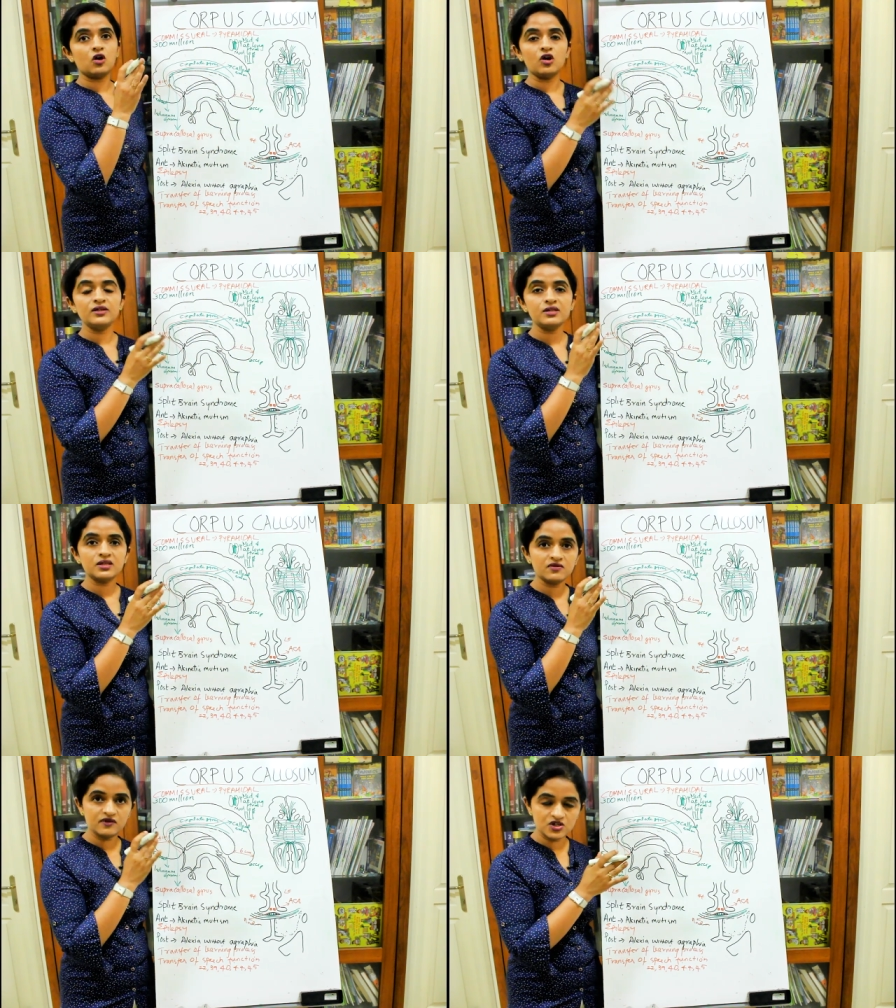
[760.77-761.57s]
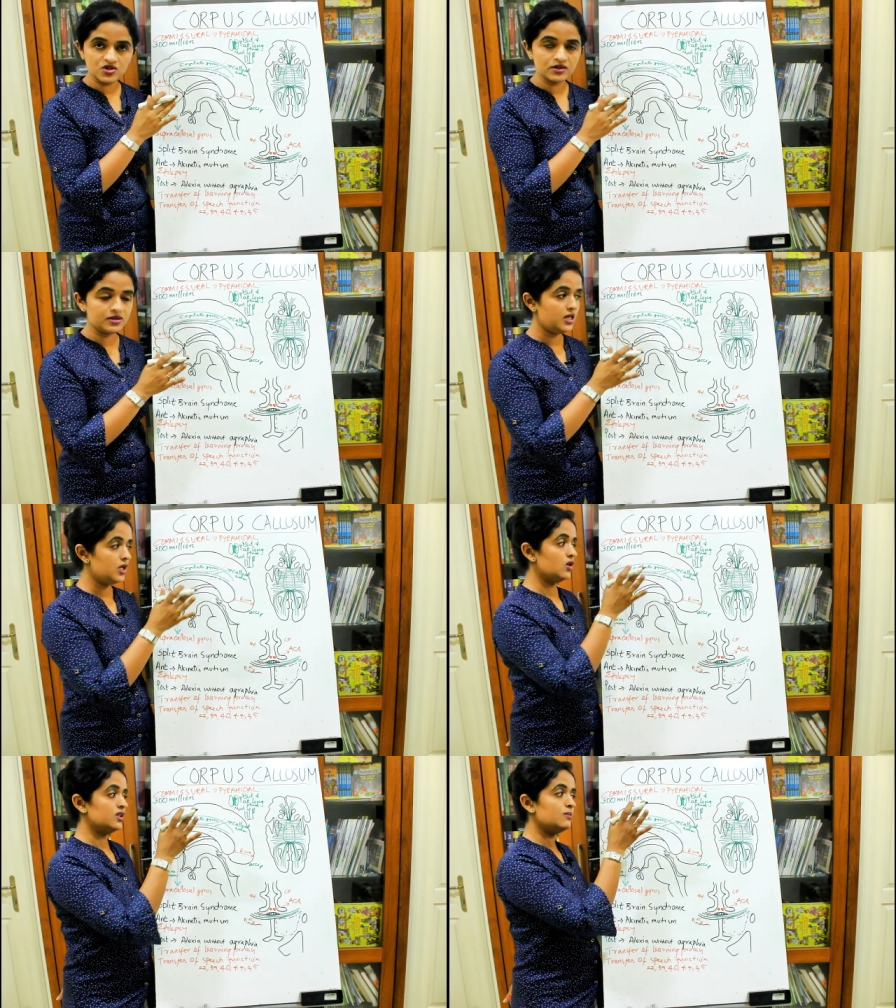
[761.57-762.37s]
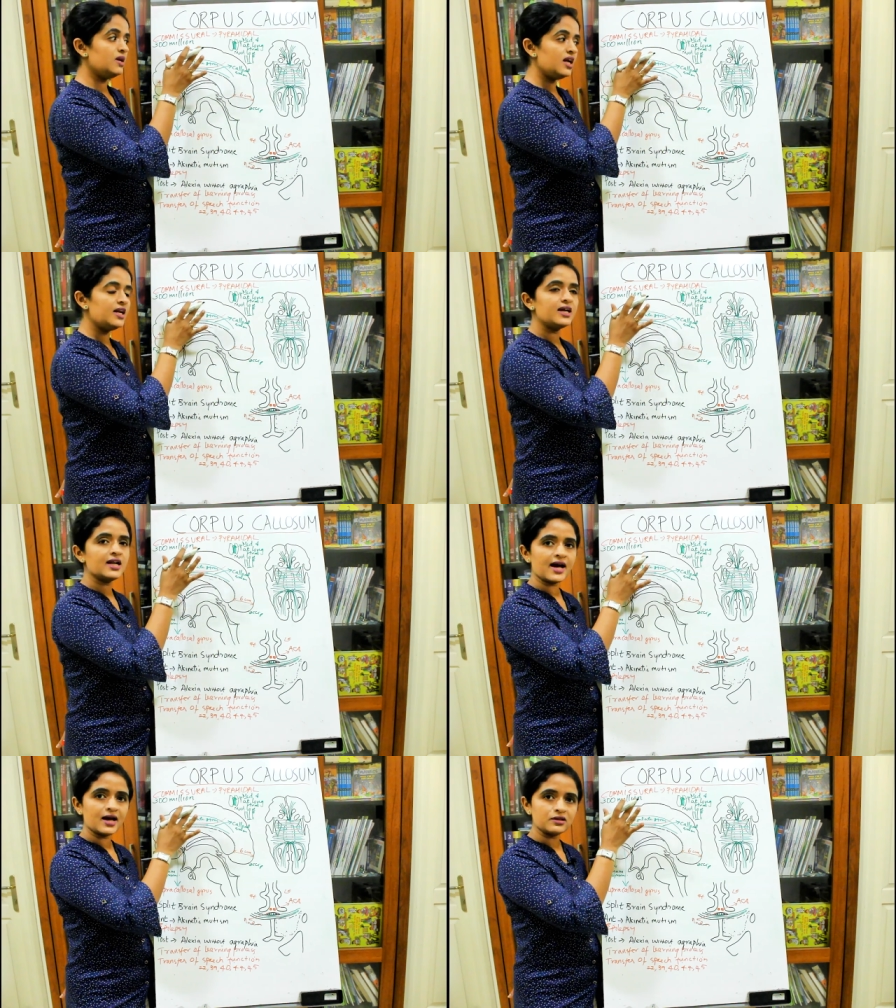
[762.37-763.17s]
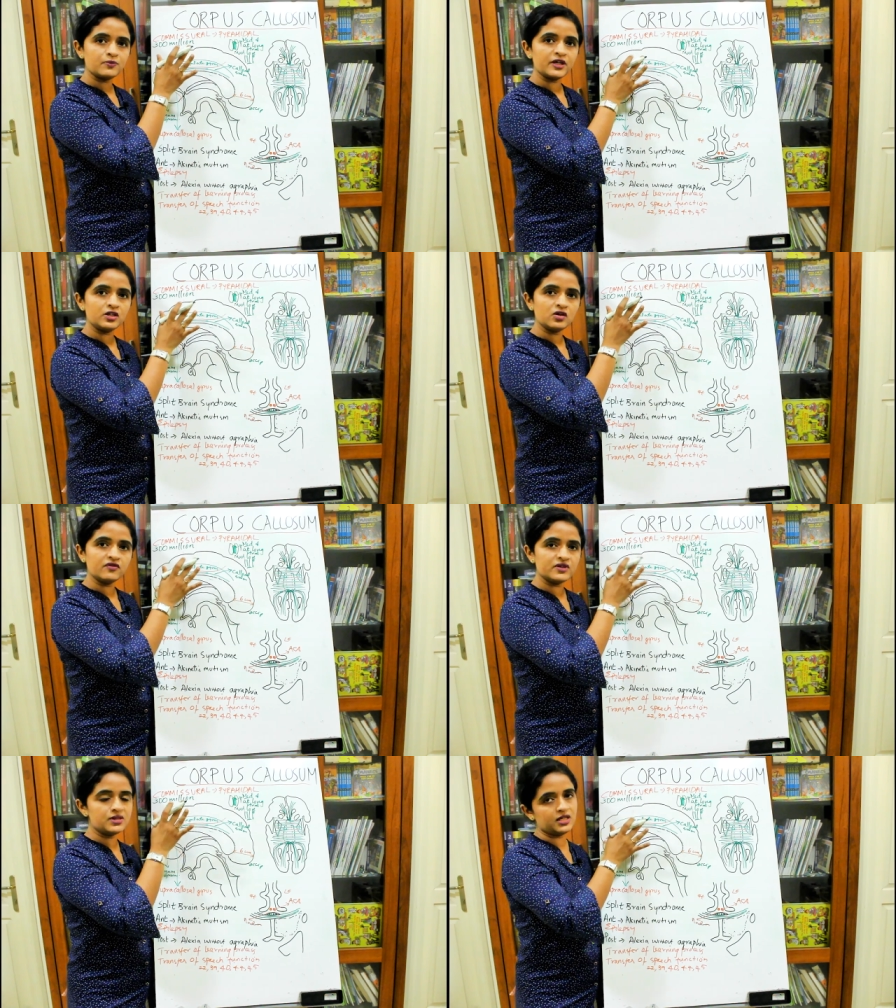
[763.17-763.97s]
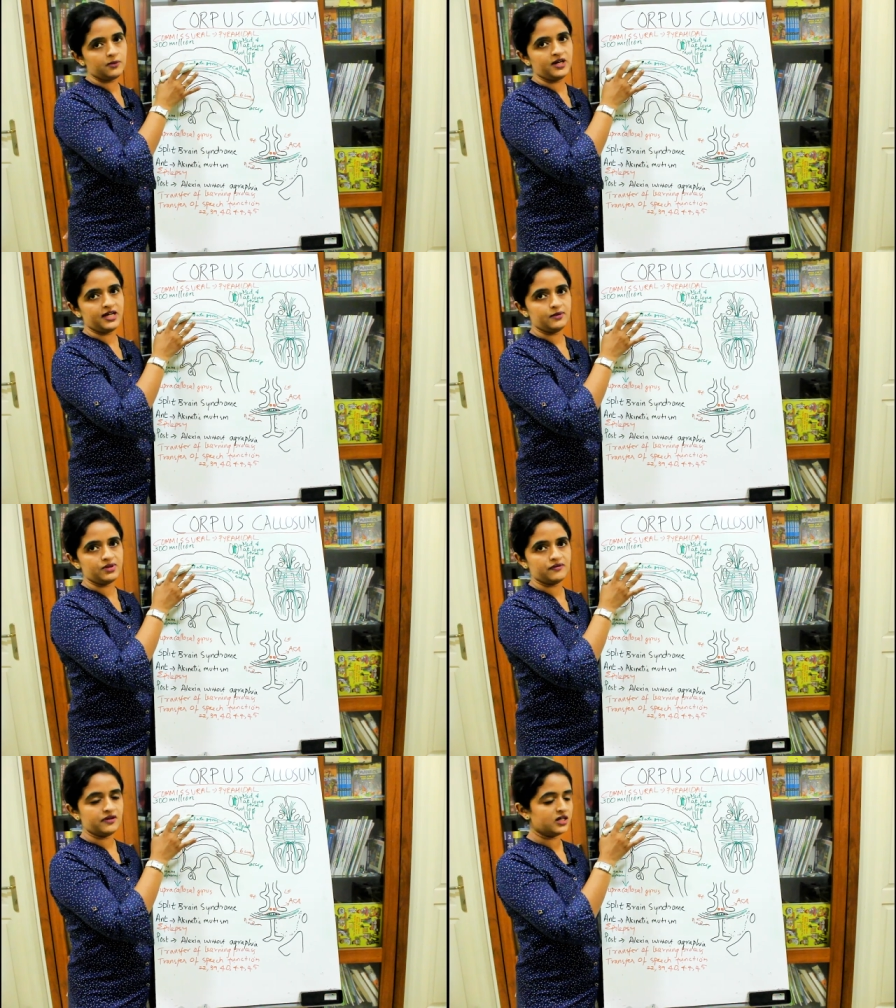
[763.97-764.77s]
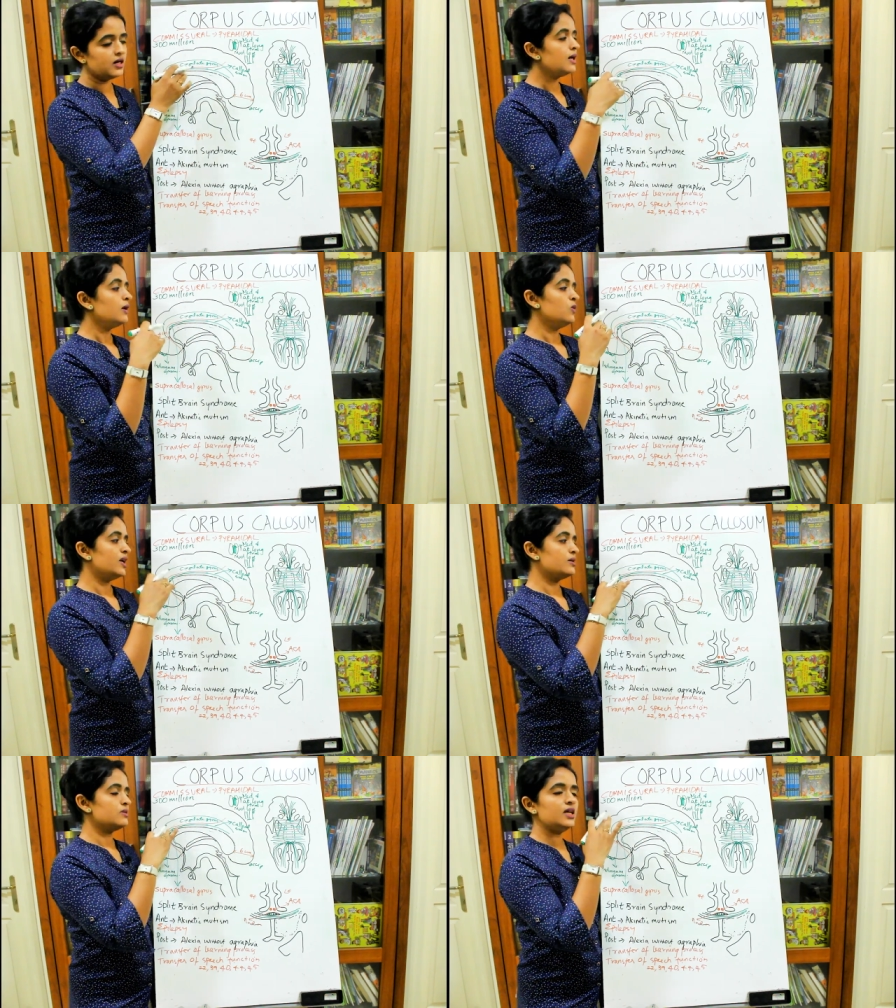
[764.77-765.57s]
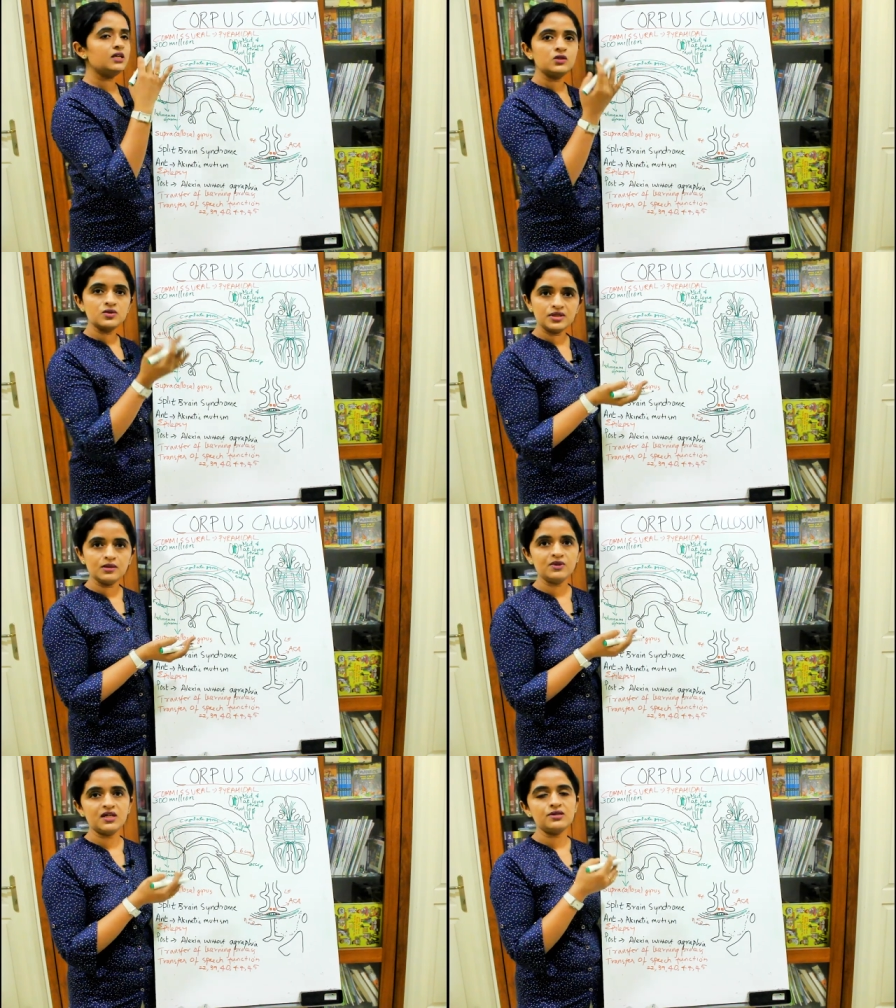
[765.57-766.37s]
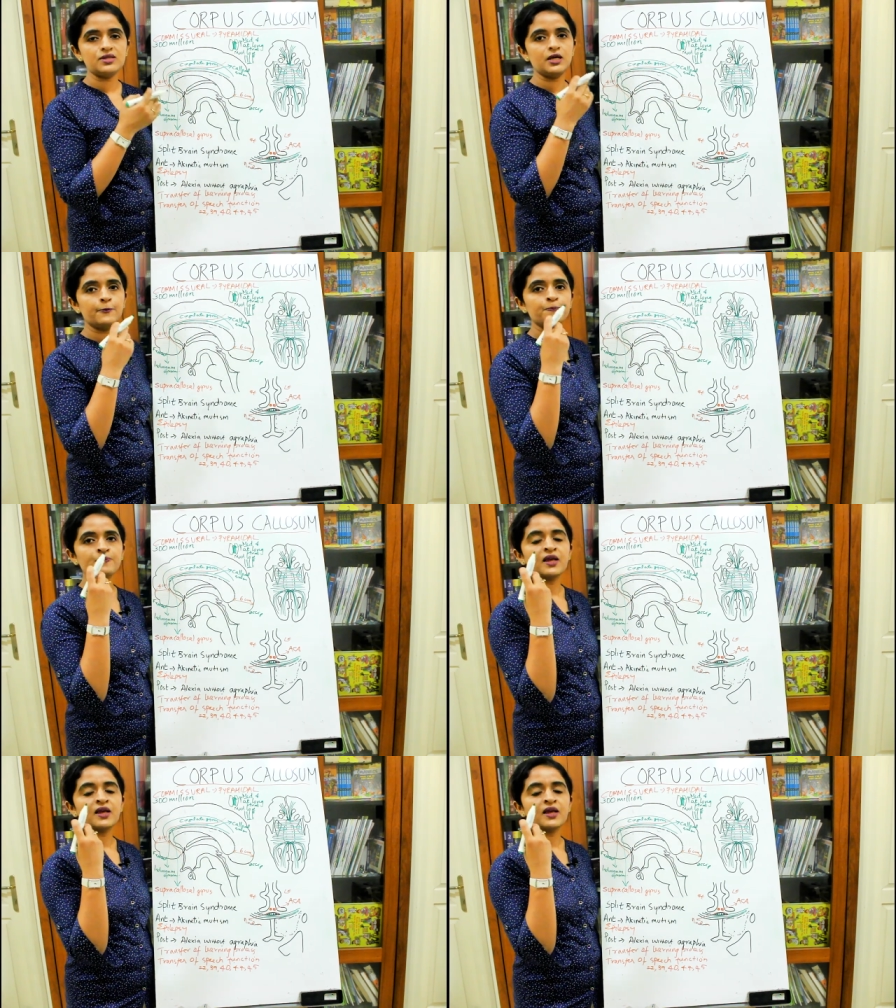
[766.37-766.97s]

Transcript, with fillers: all these are features seen on the medial aspect of the cerebral hemisphere. Whereas the indusium griseum,